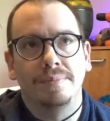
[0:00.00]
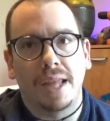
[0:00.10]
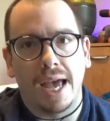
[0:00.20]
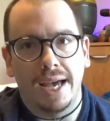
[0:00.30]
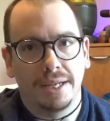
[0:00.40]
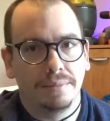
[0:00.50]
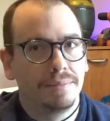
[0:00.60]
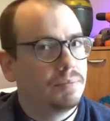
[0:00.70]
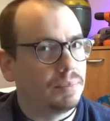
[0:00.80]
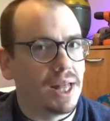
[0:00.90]
add
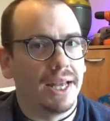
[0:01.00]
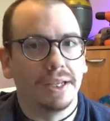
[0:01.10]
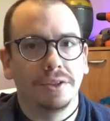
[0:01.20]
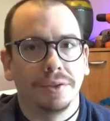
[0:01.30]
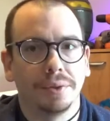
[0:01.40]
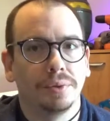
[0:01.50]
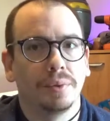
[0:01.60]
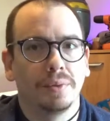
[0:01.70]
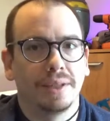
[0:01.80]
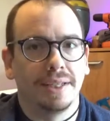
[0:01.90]
blank to
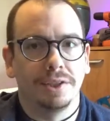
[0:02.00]
the